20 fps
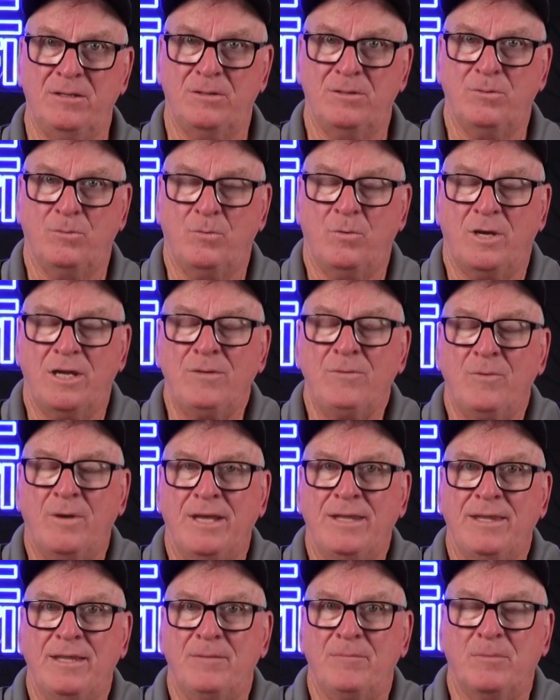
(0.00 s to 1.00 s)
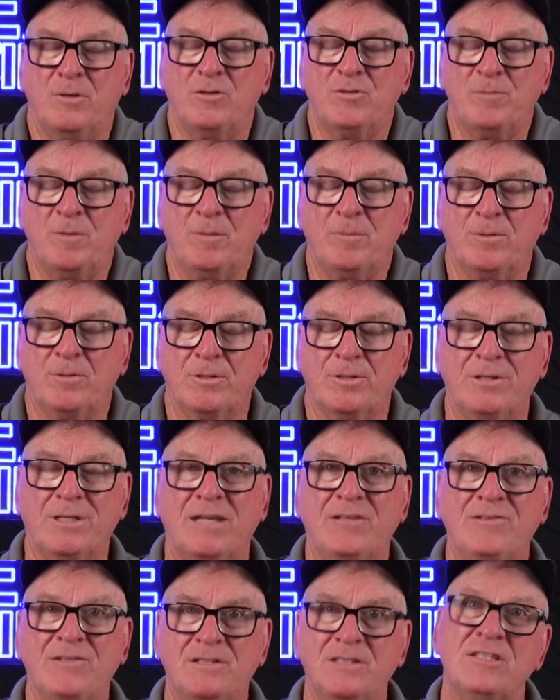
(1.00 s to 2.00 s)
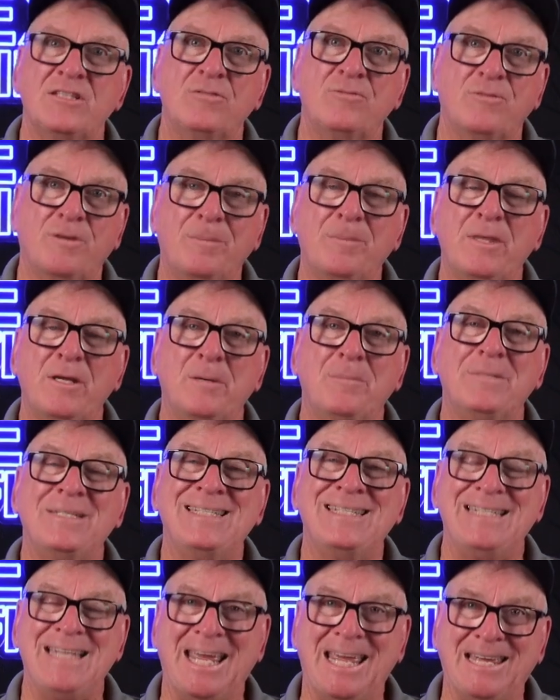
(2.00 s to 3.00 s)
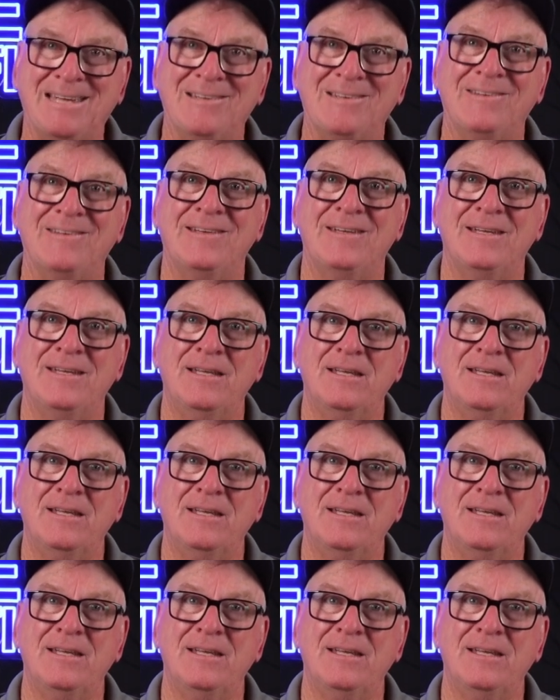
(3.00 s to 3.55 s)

The one way that most people learn lessons is from their mistakes,